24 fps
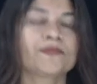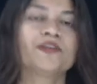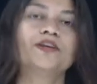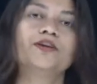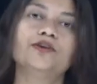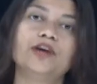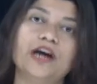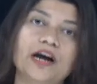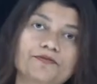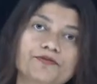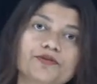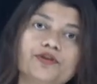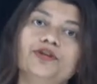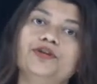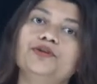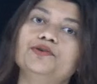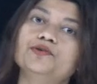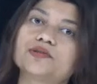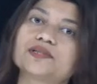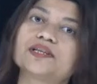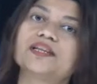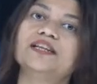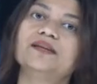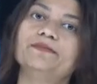You have to
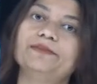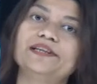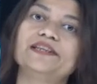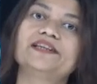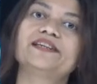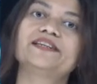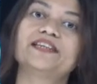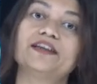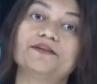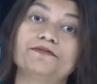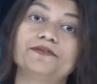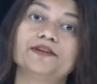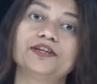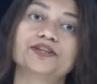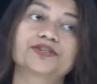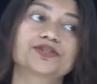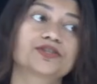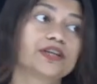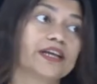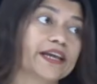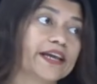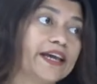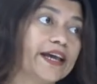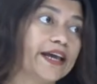use a limiting
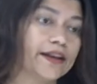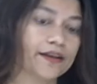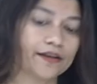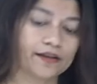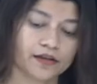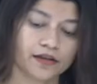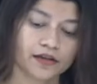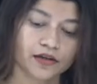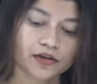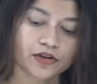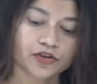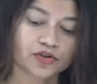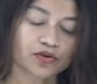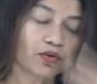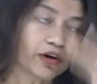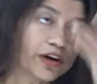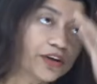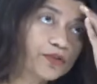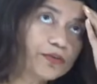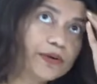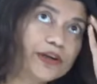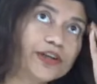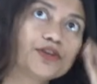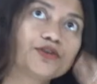definition again. So what
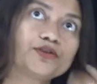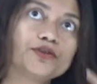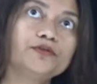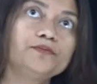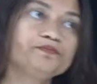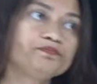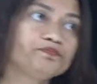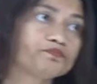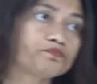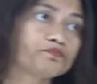do?